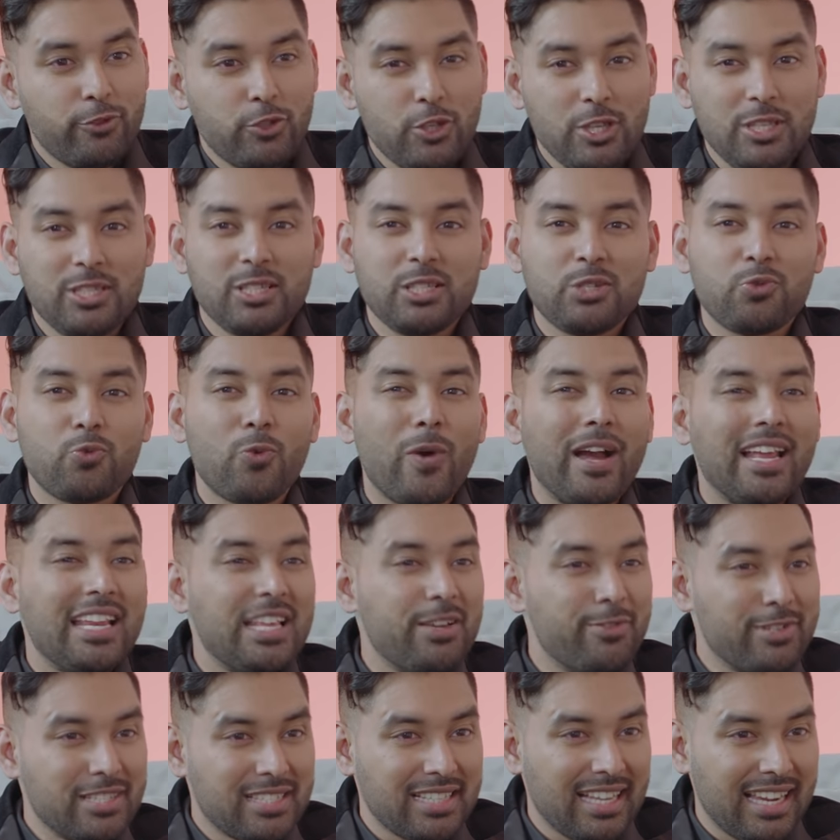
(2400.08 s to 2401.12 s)
Jesus while he
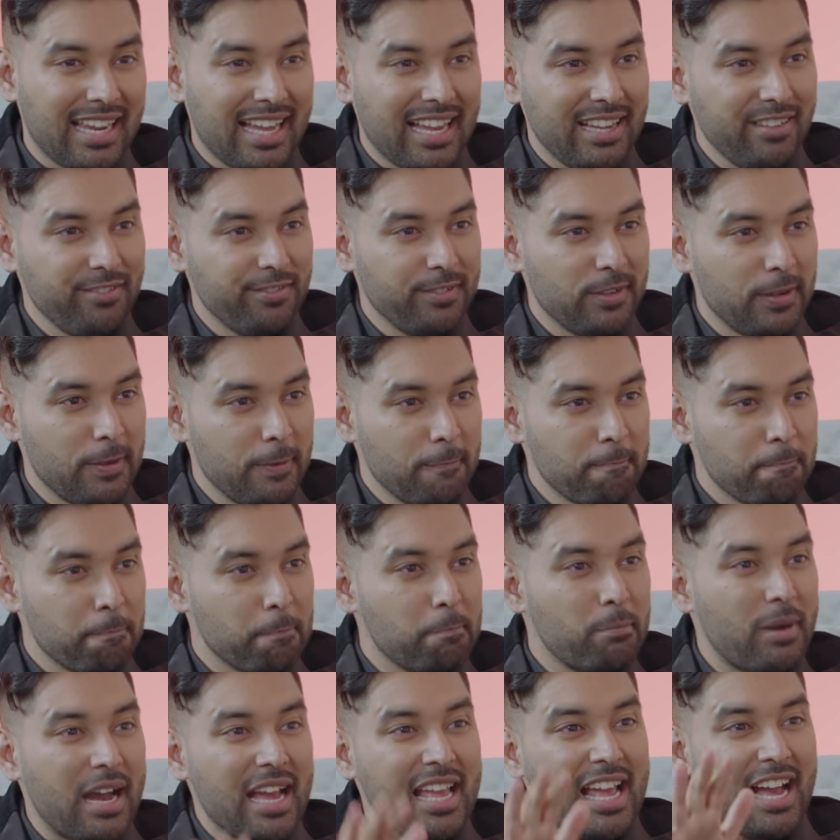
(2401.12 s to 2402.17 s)
was alive,
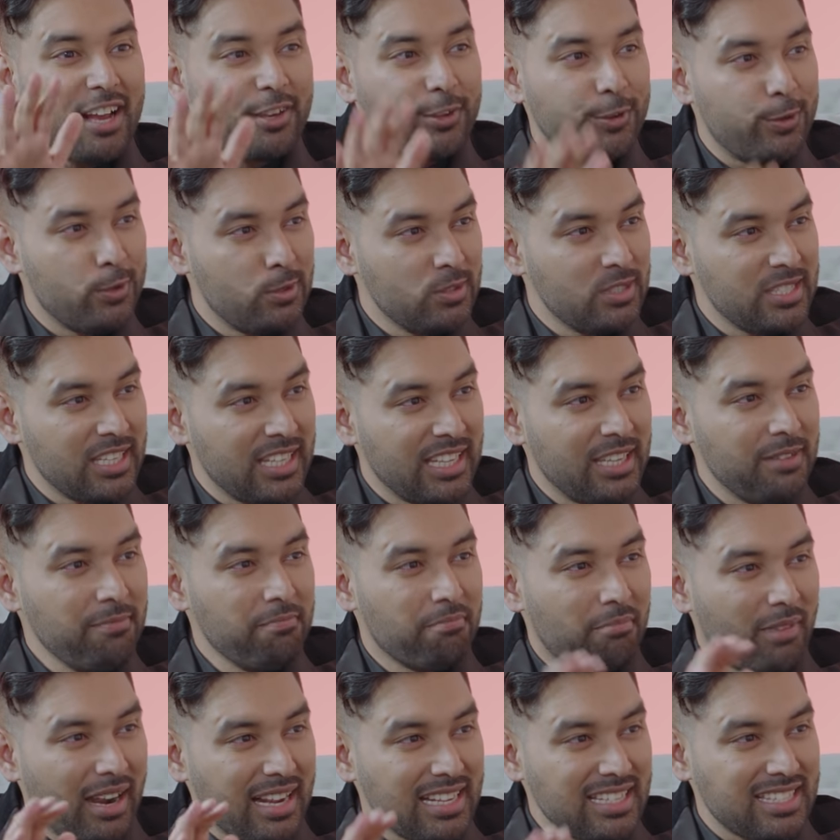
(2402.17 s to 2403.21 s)
by accusing him,
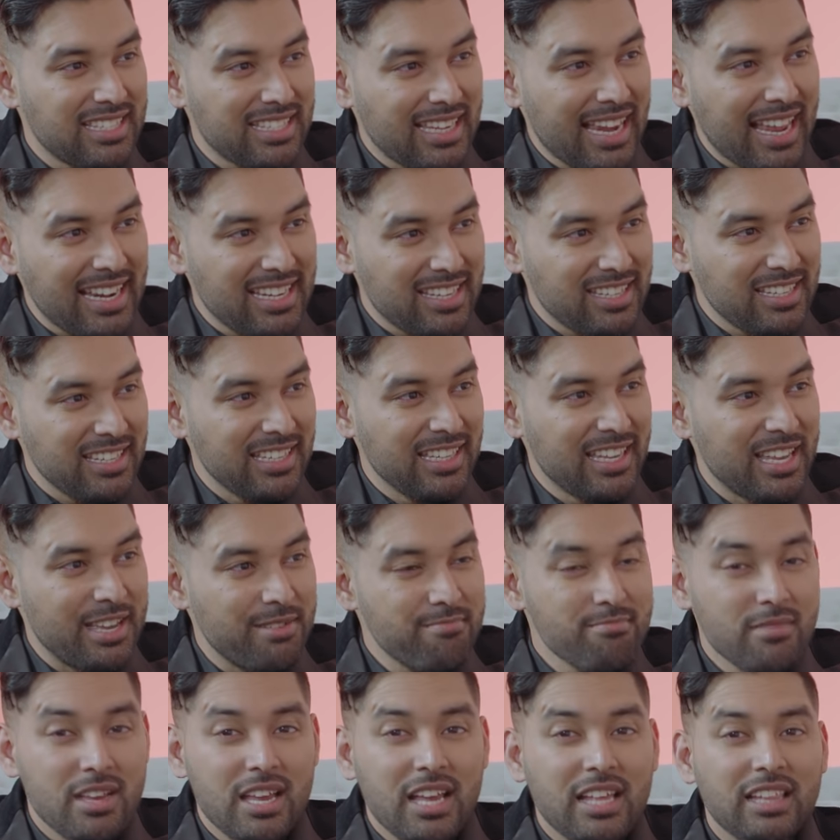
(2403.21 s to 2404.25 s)
by slandering him,
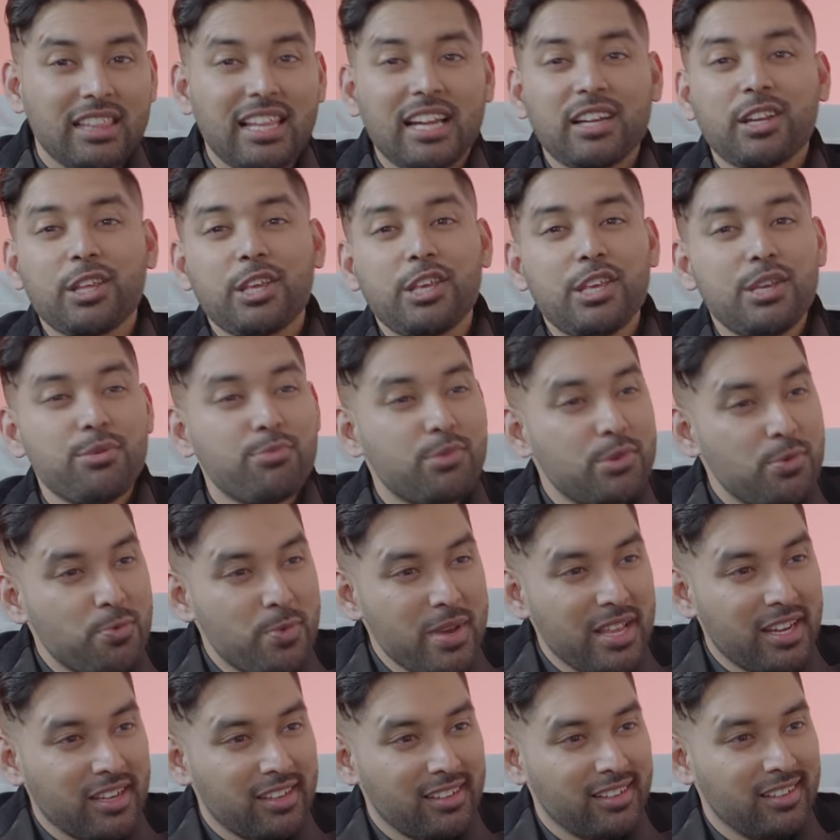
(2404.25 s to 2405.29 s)
that he would
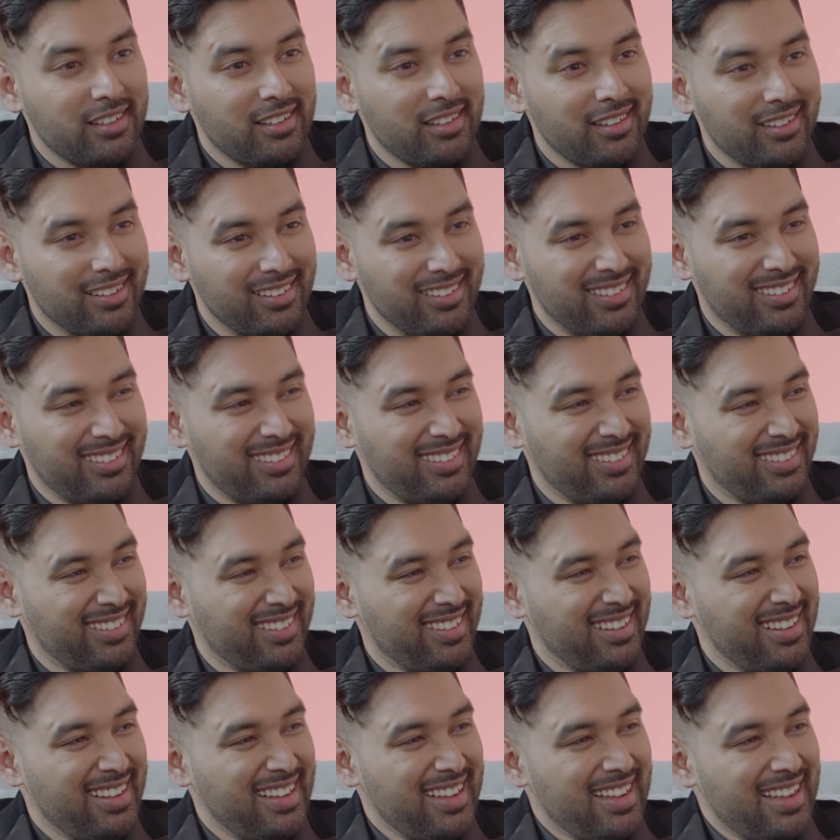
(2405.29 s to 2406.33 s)
win.
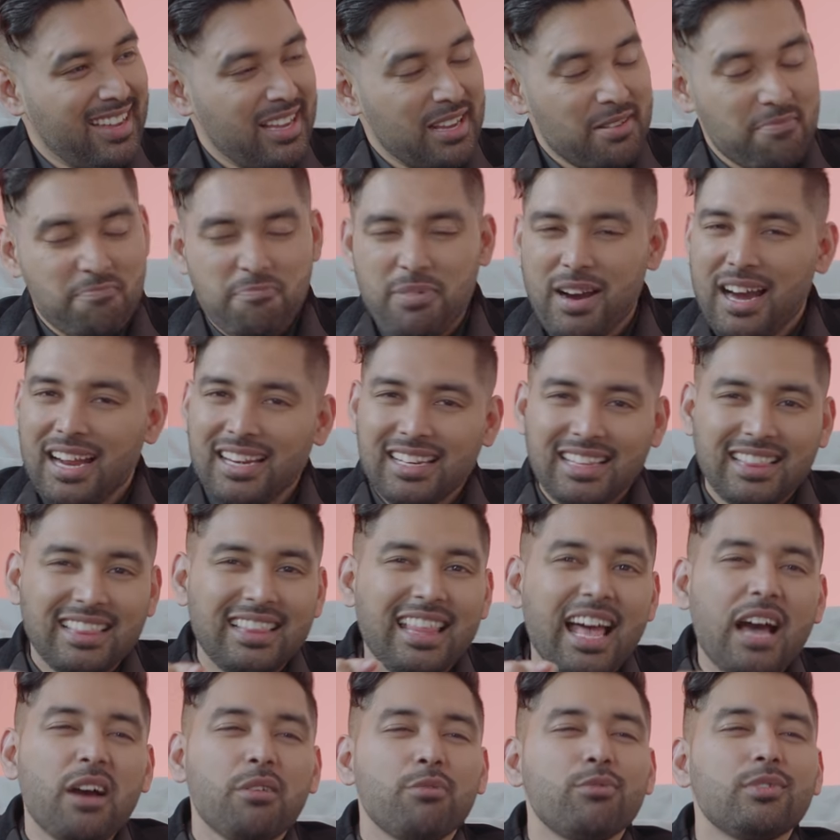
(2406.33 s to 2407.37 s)
But
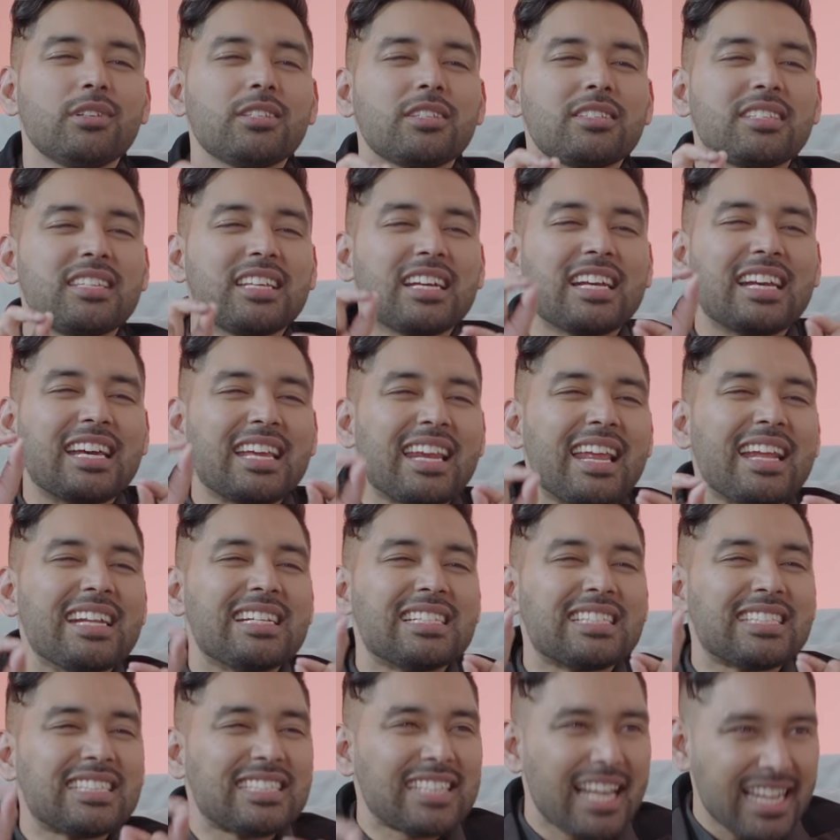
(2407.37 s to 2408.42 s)
that was the great
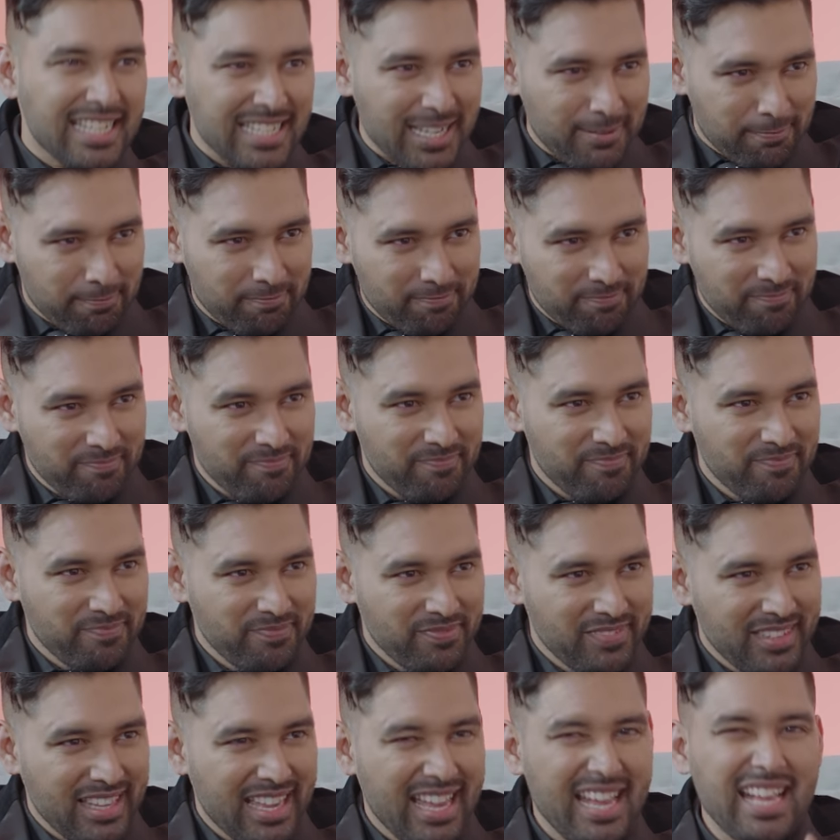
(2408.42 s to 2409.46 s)
setup.
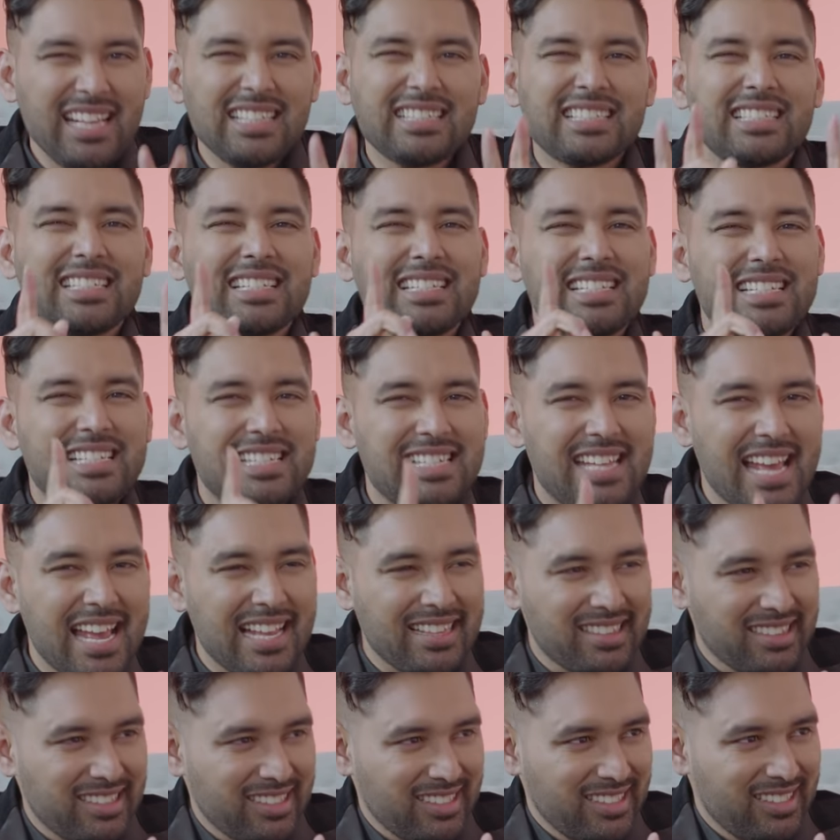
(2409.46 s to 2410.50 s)
His
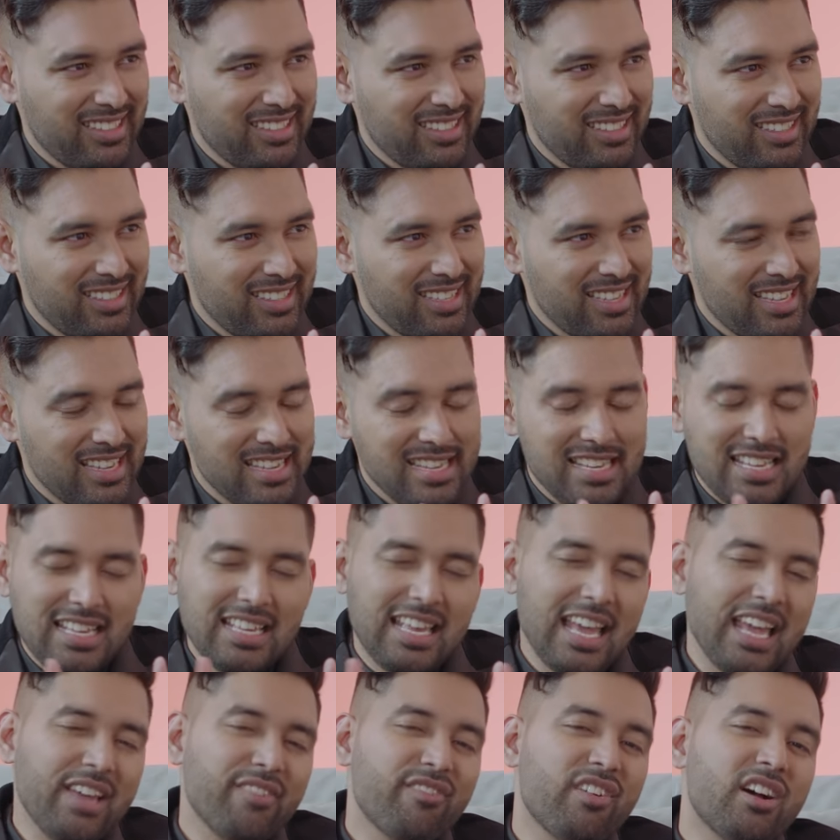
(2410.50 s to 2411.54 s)
death
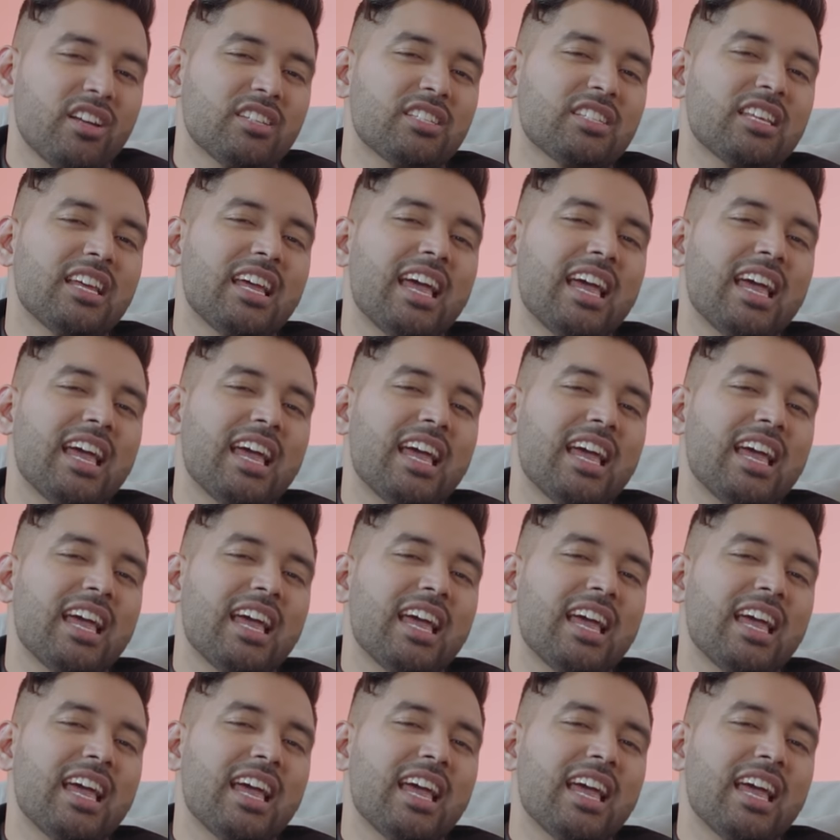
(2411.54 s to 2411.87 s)
gave us